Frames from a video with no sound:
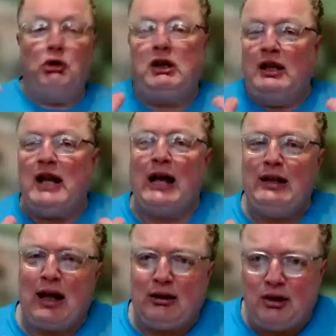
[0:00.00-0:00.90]
You
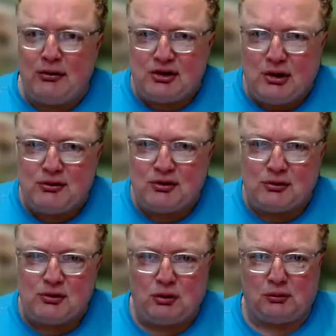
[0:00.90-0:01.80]
cannot not toast
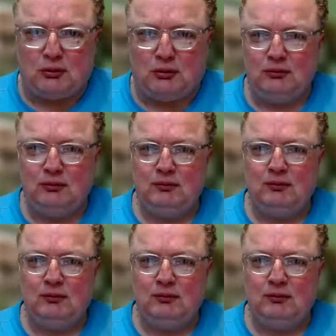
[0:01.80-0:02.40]
toaster strudel.